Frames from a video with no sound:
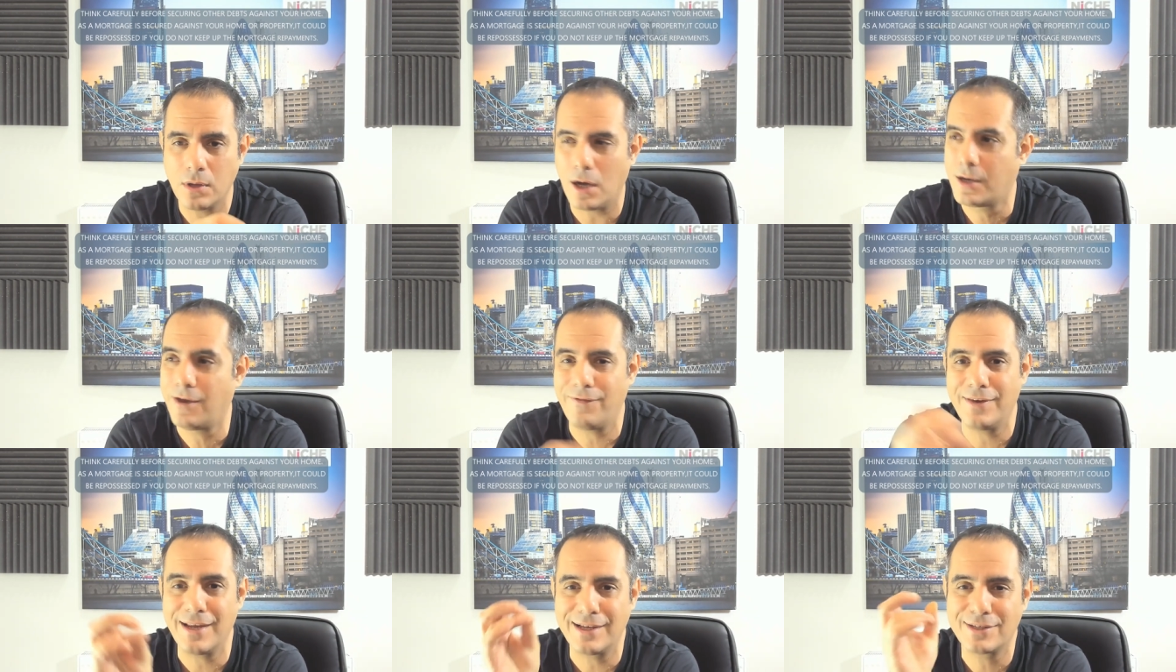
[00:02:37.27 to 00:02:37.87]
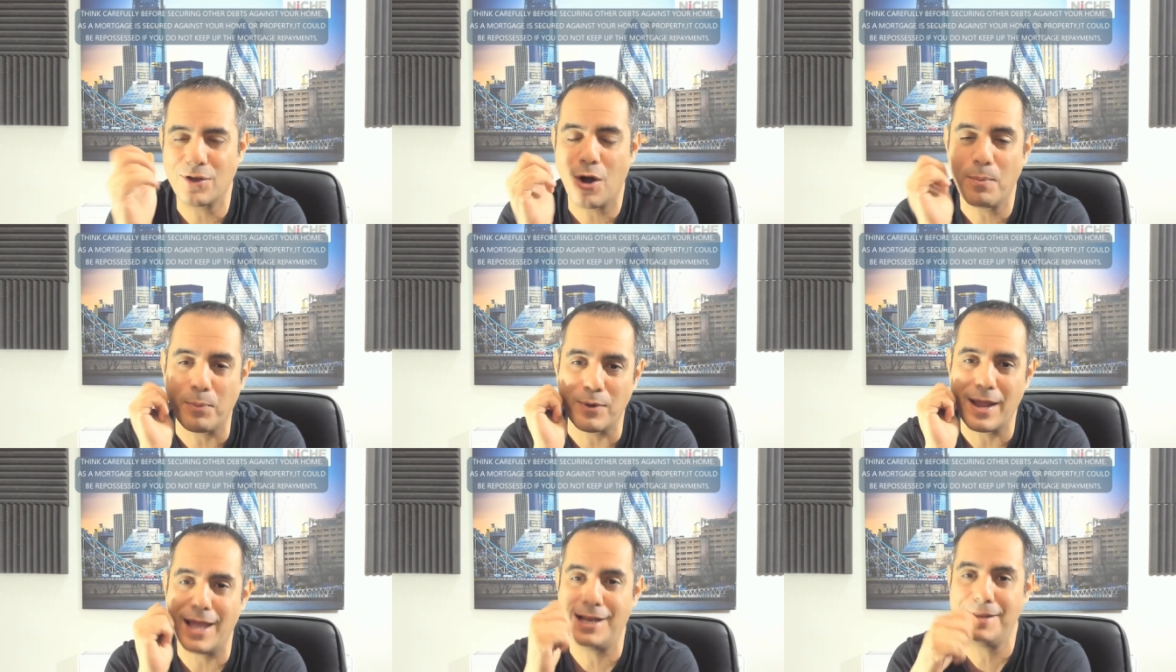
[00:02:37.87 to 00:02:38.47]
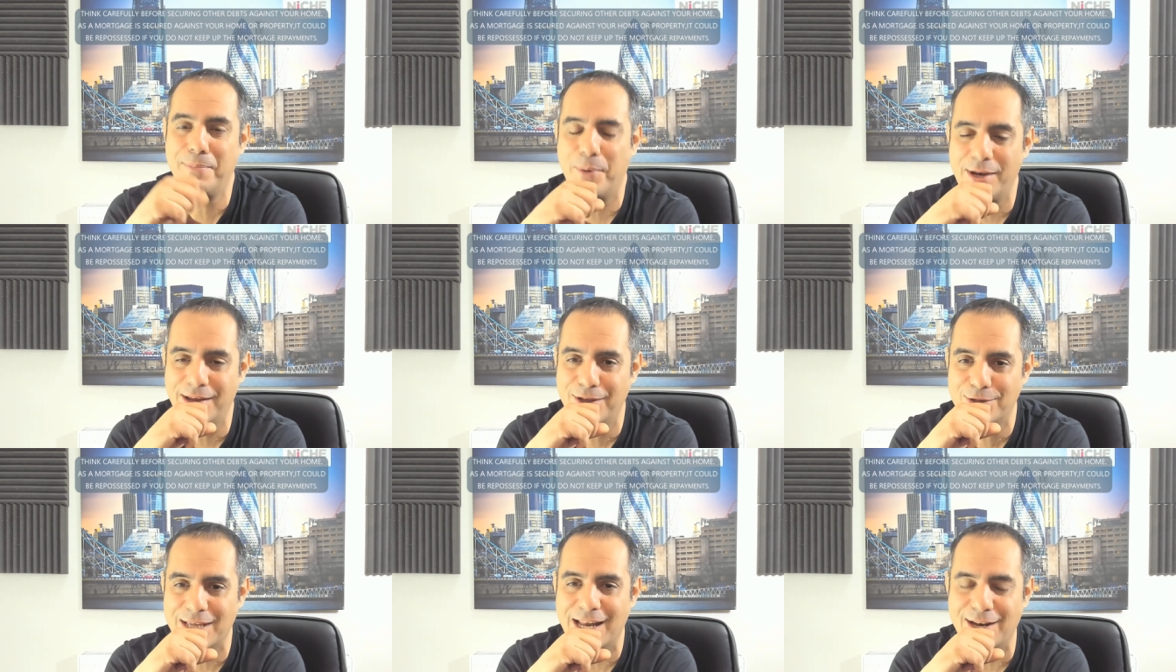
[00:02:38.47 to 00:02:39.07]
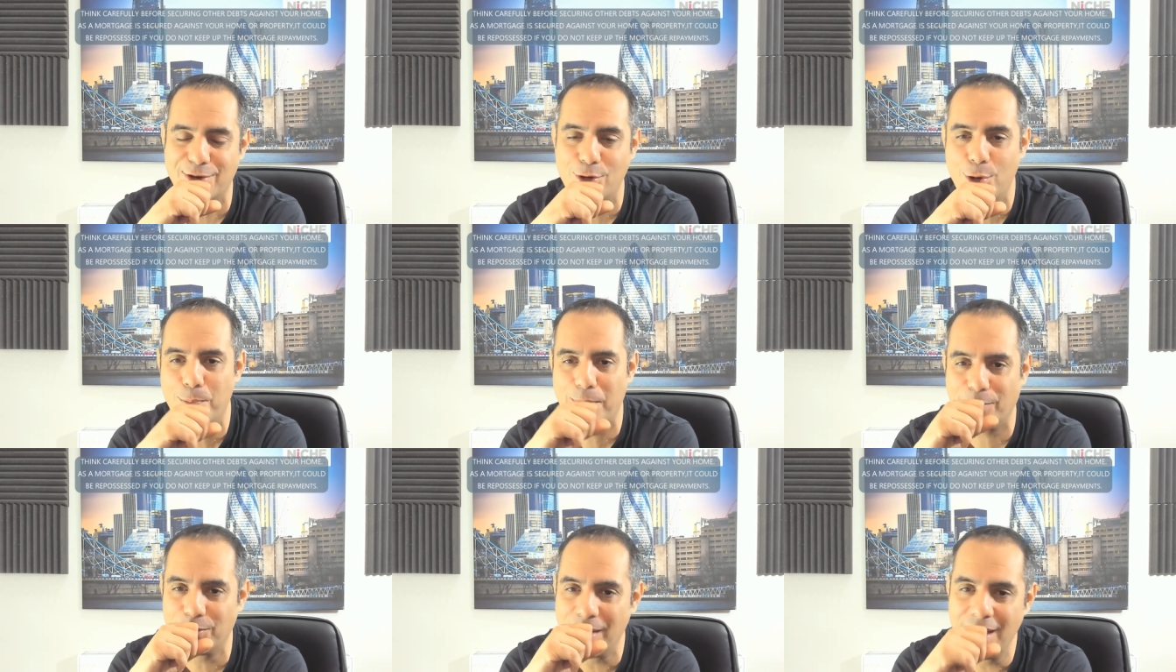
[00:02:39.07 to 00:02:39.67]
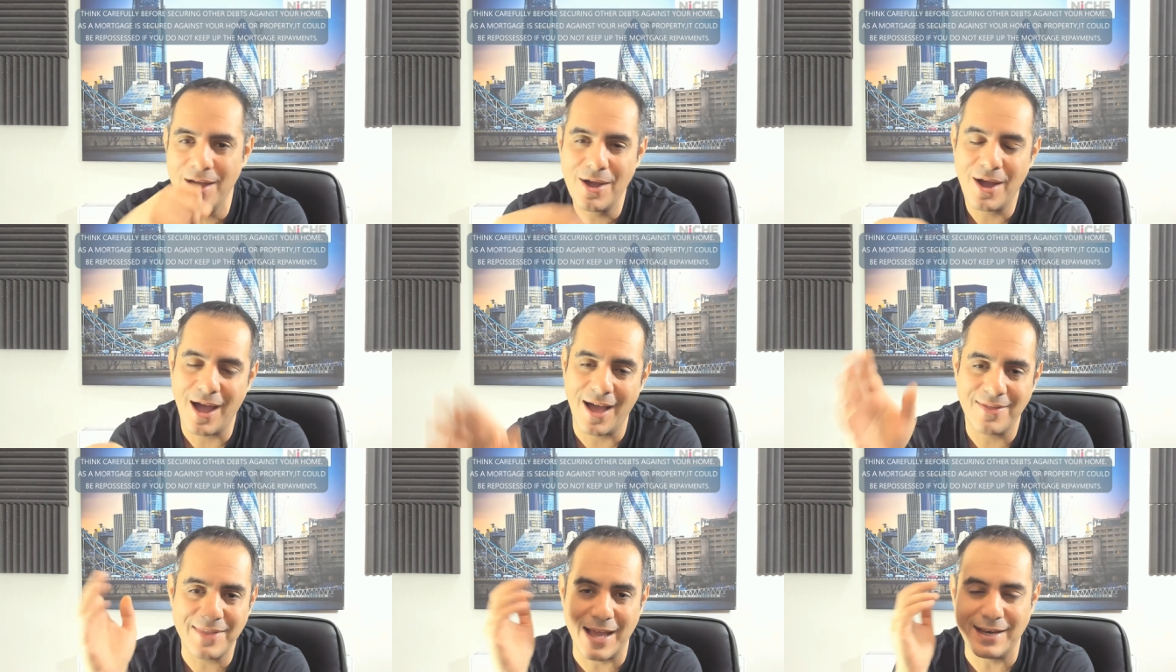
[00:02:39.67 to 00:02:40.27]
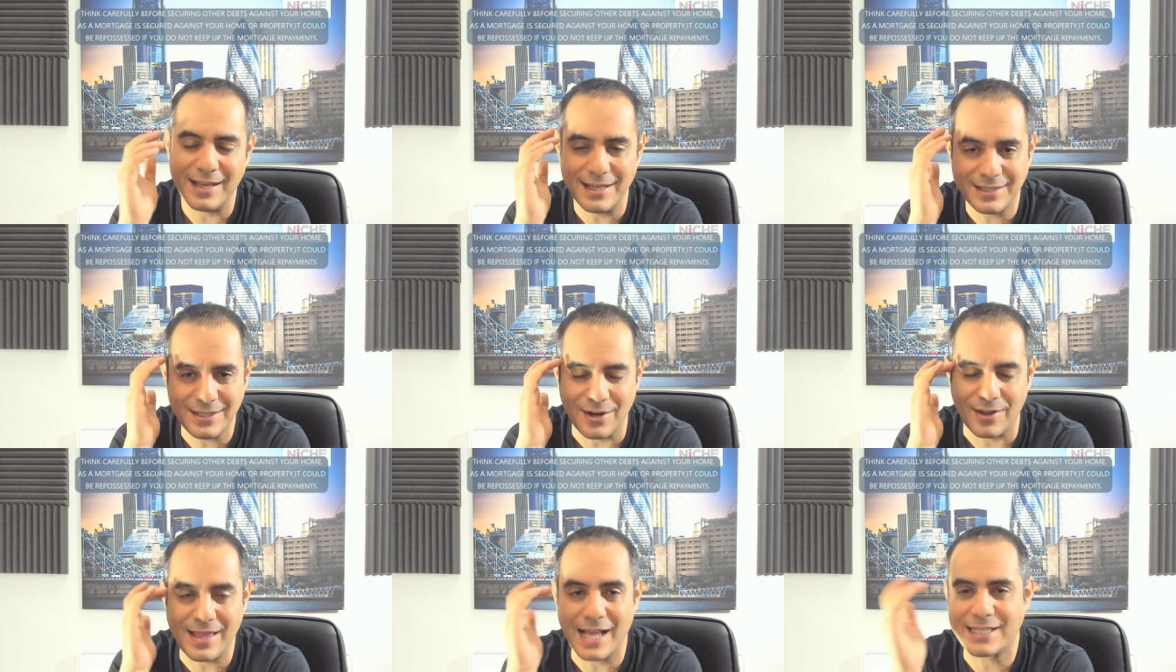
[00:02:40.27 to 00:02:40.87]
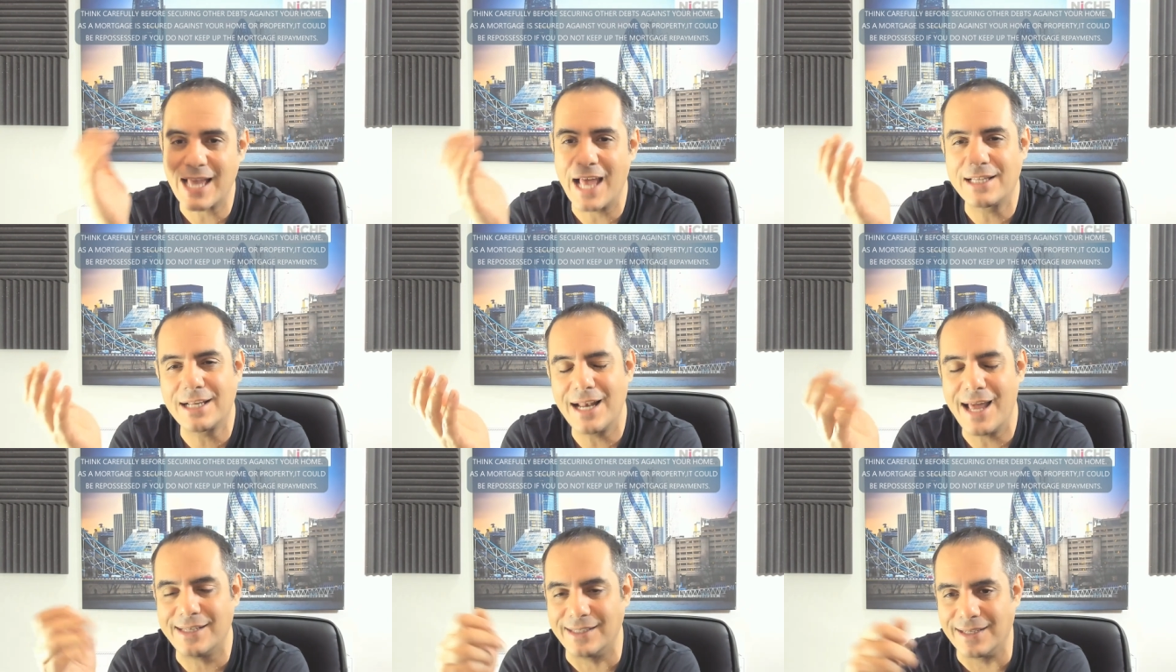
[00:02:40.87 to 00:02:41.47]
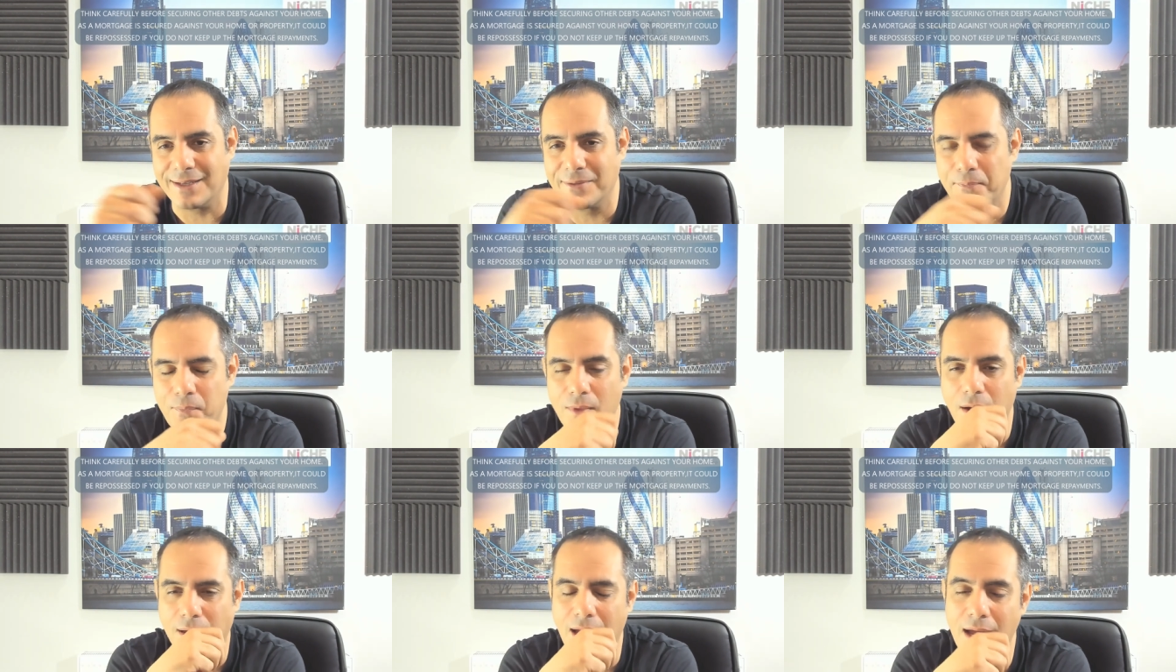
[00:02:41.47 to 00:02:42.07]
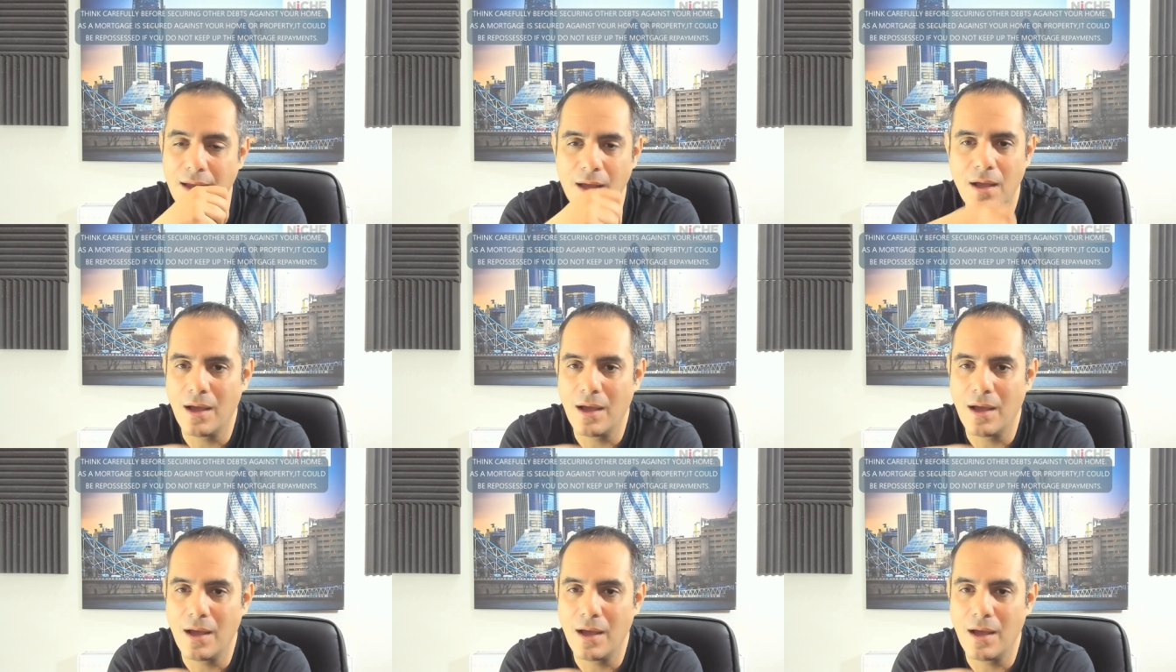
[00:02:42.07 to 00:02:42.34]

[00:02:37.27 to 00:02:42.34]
I'll give you an example. Anybody who's had a new build that's had cladding, okay?